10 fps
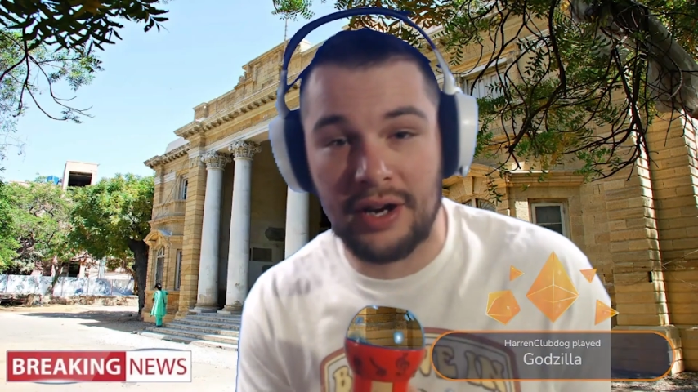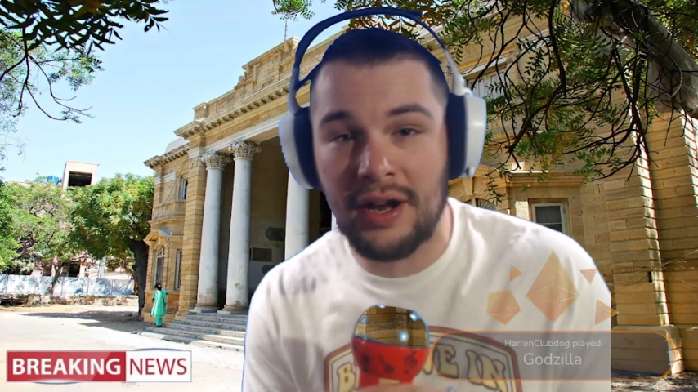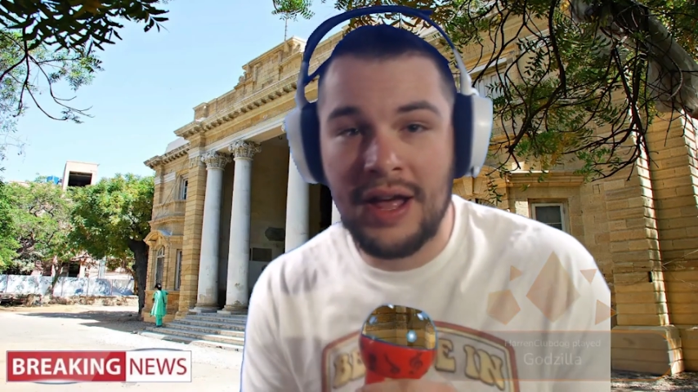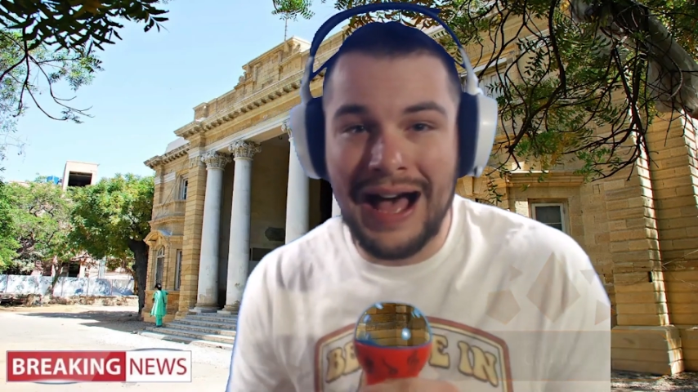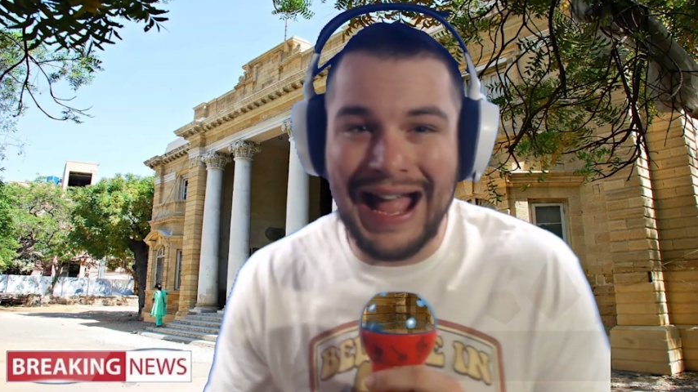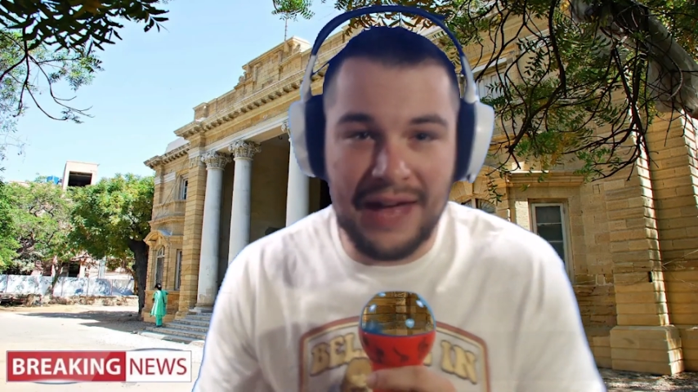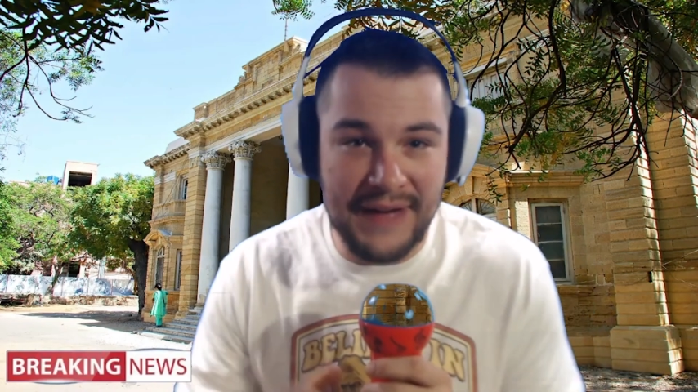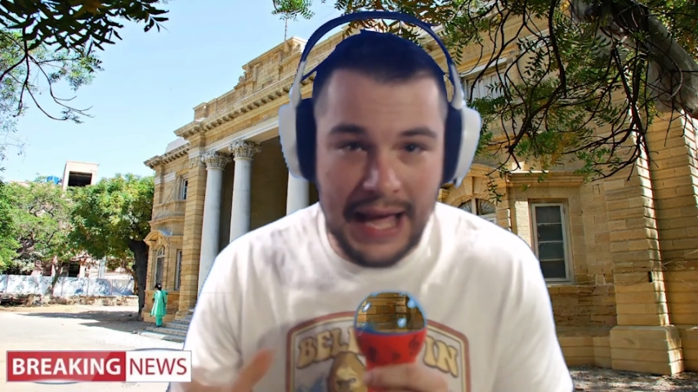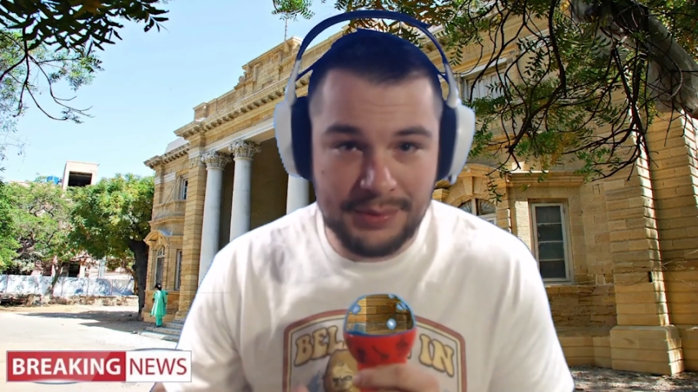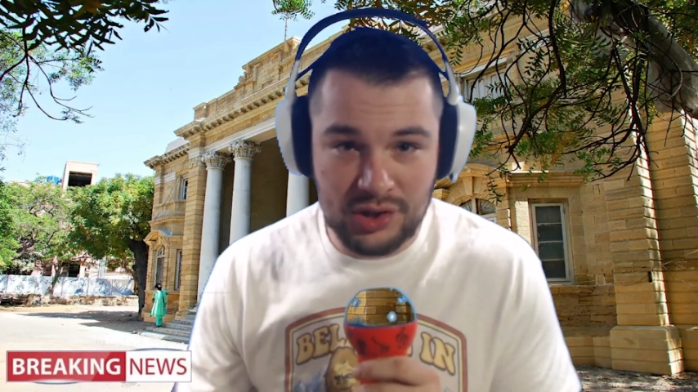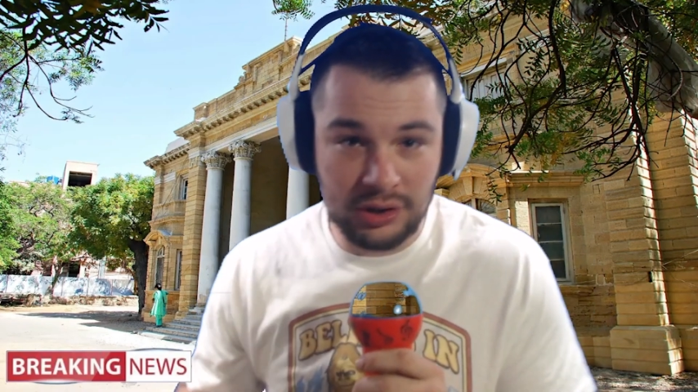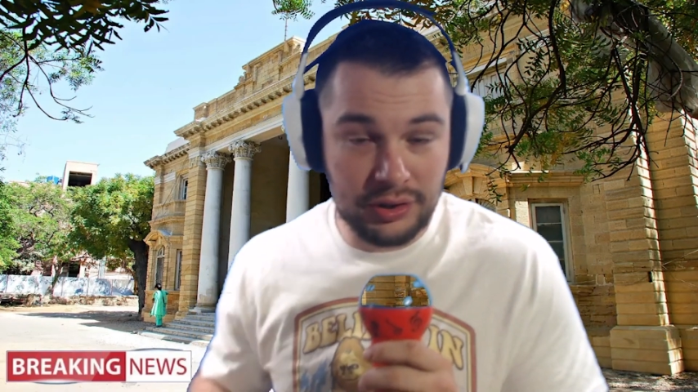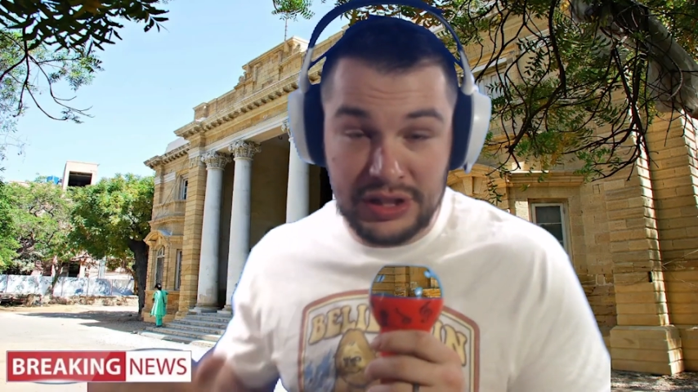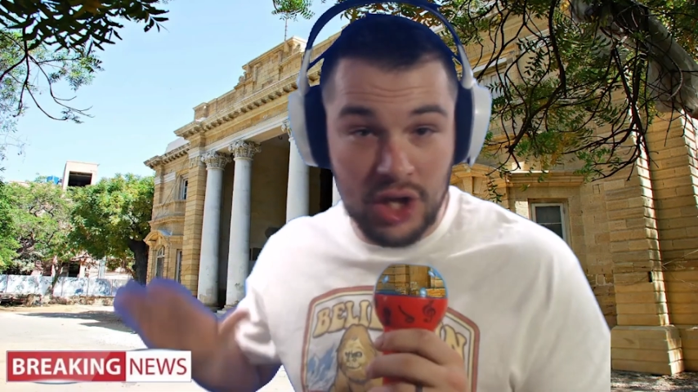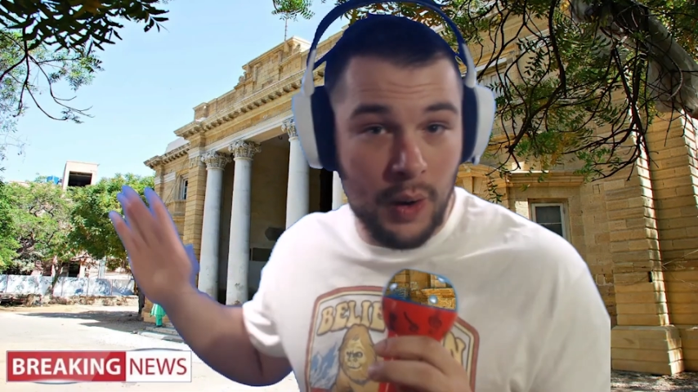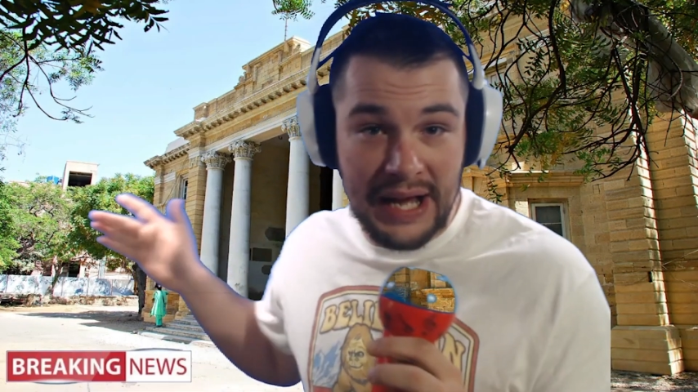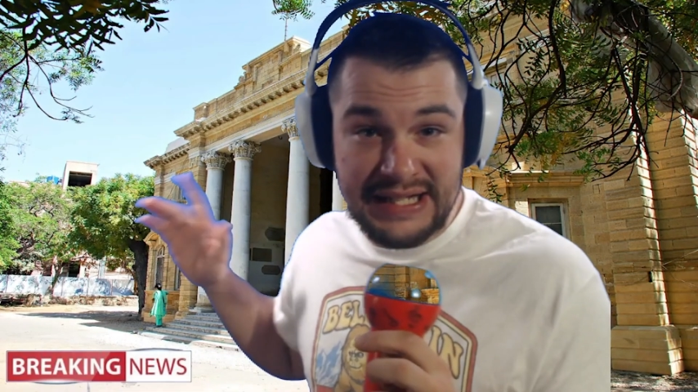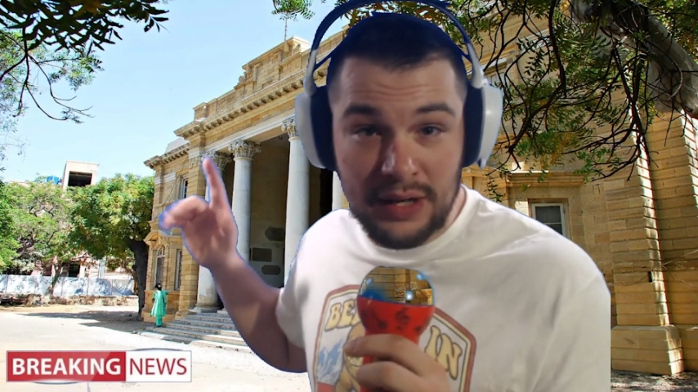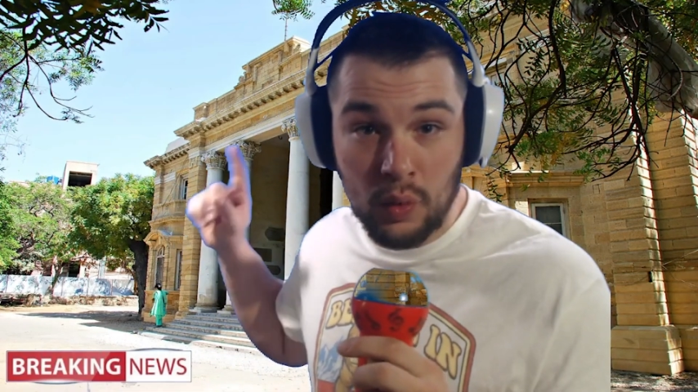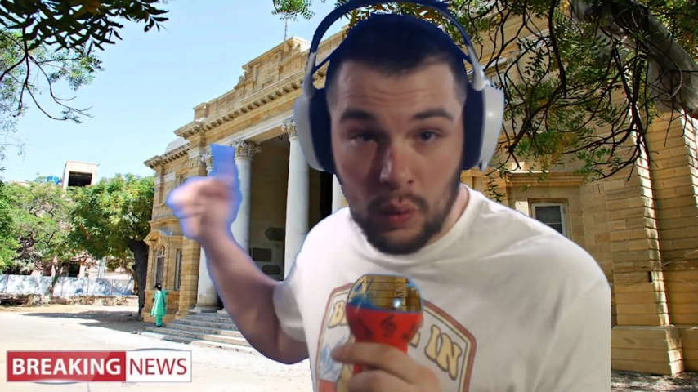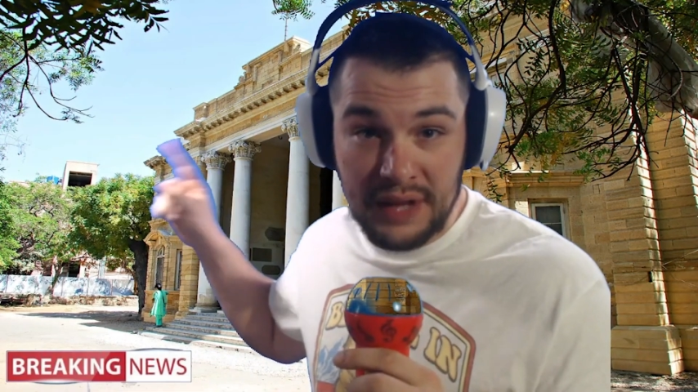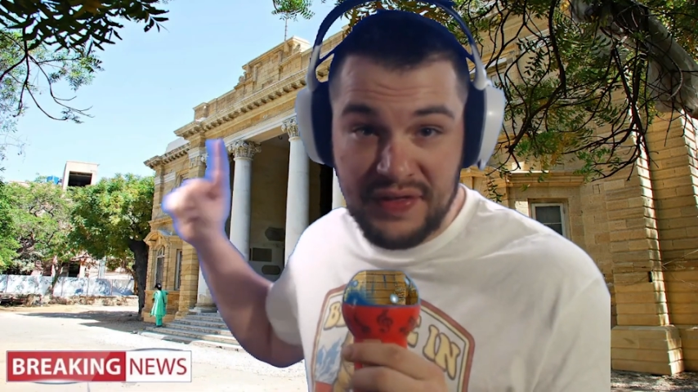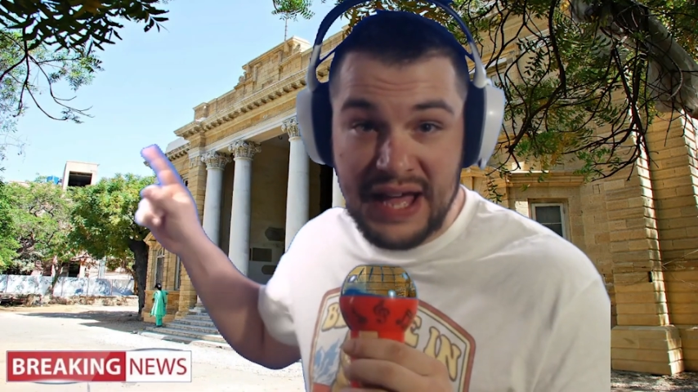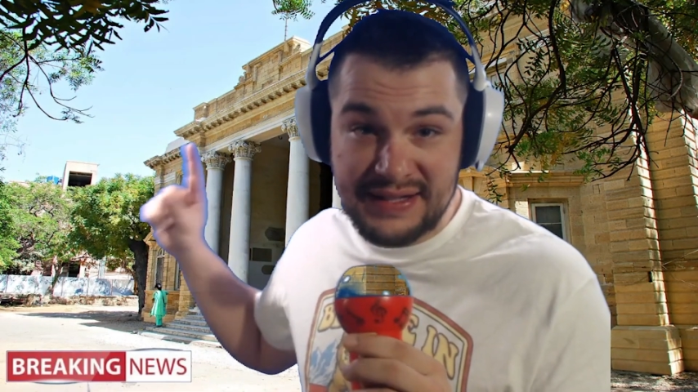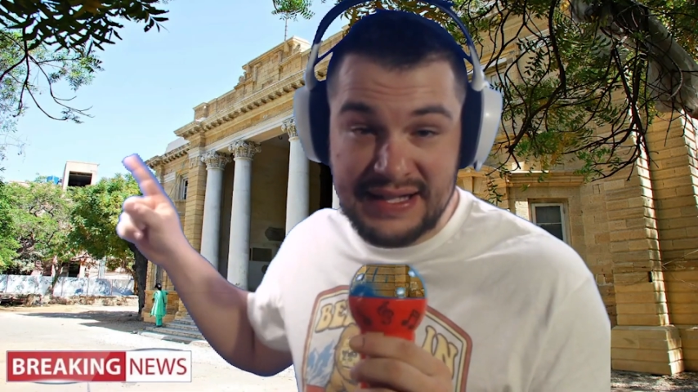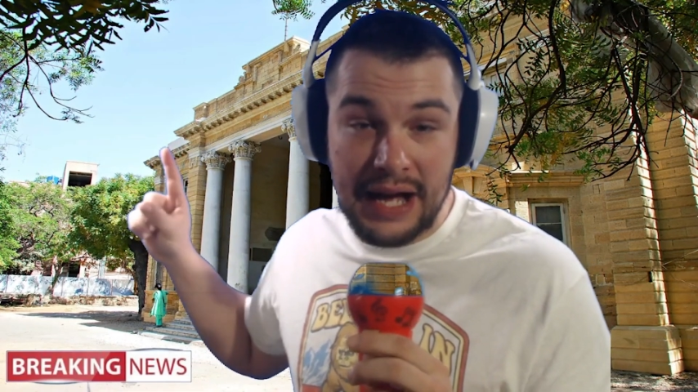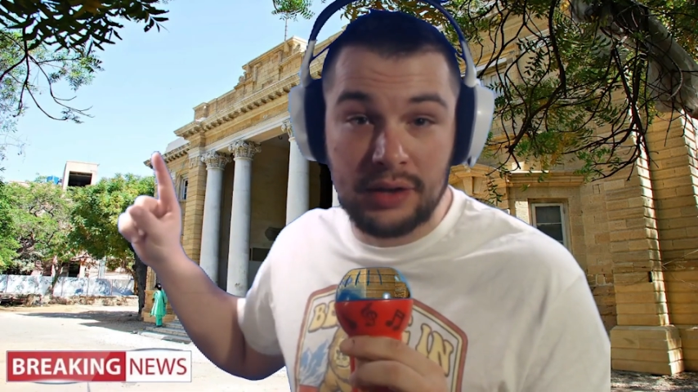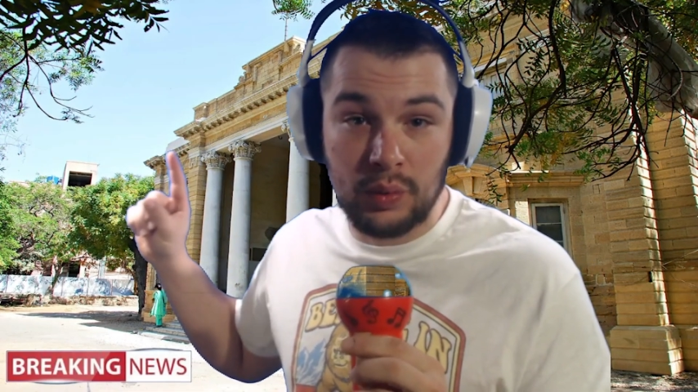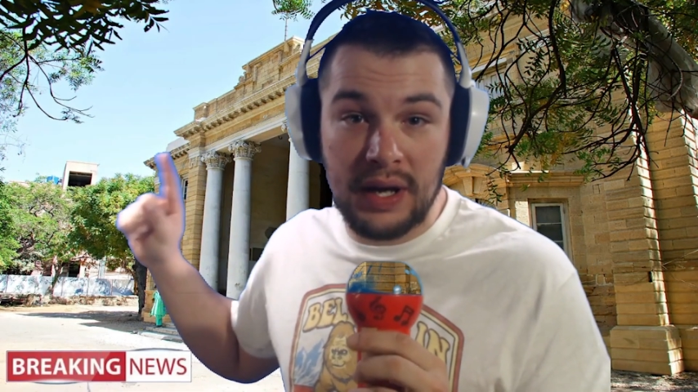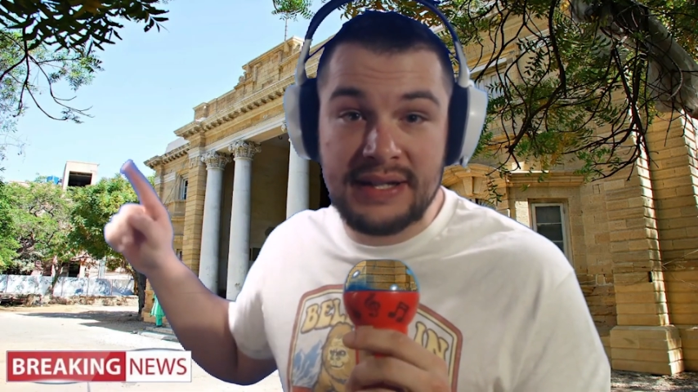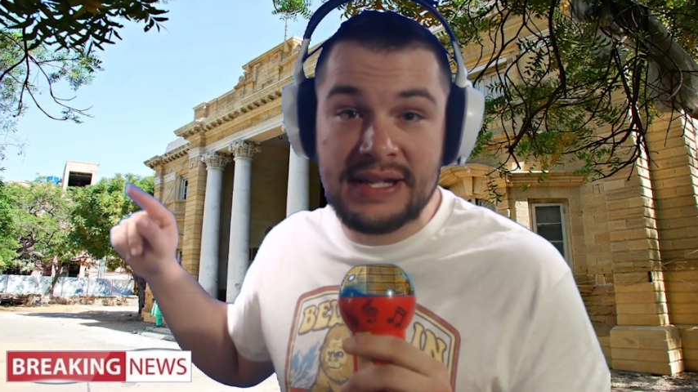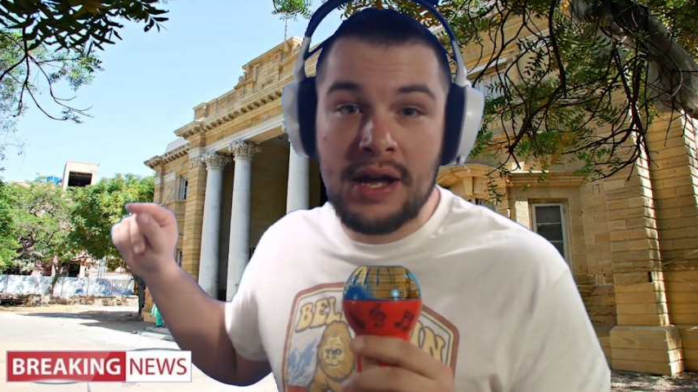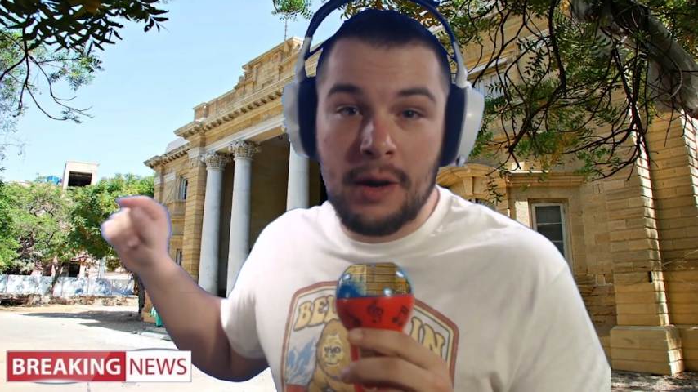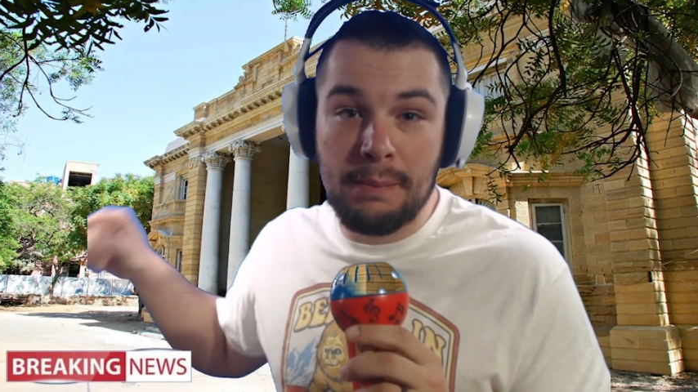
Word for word: here. I have absolutely no idea what that sound was,